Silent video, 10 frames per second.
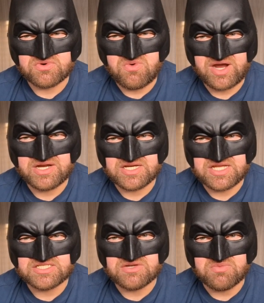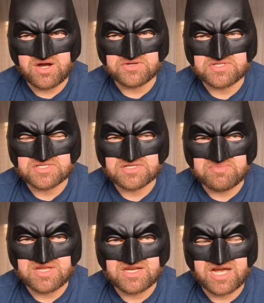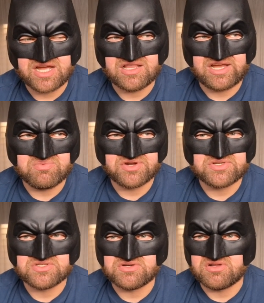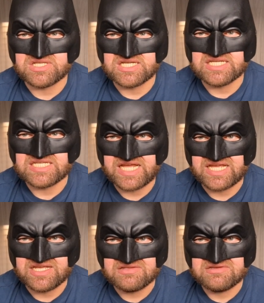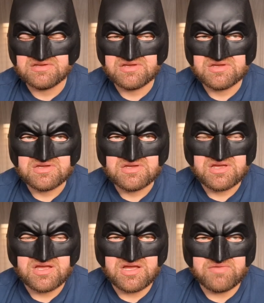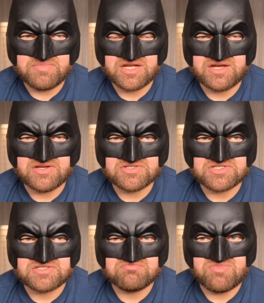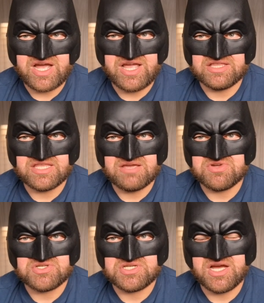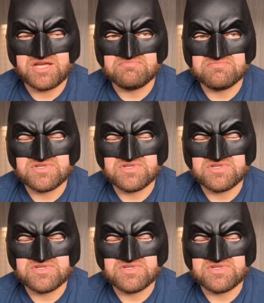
quite easy watch. I mean, I watched it all in a day because I had that much time.